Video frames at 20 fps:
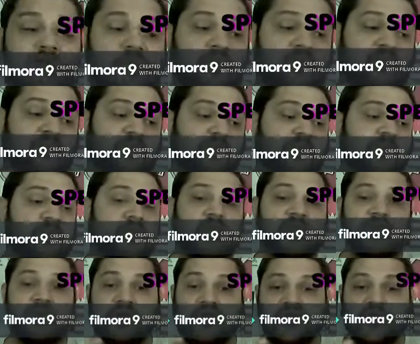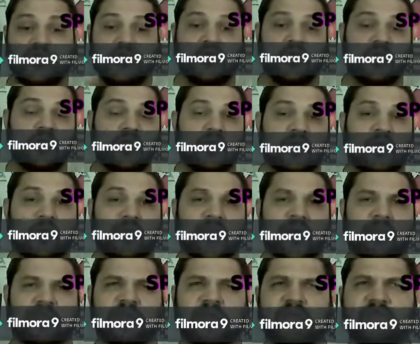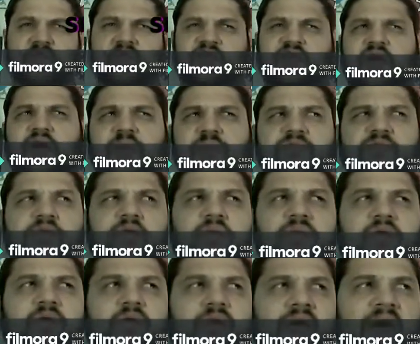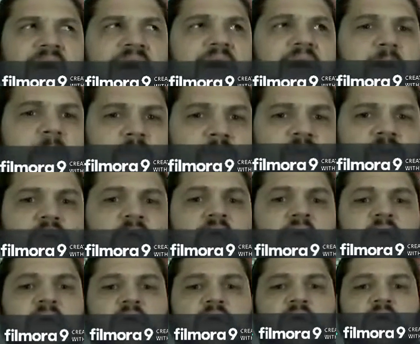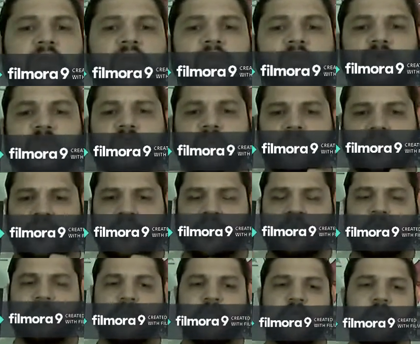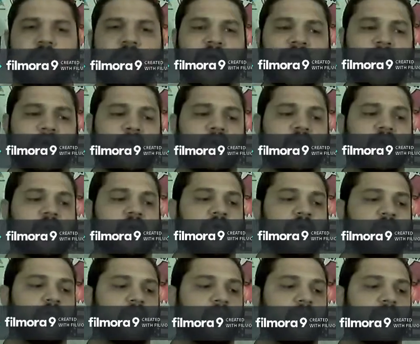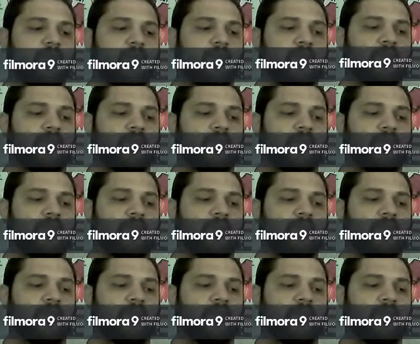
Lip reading: If you need, and I believe there's an option on the app, on the computer app, where I'm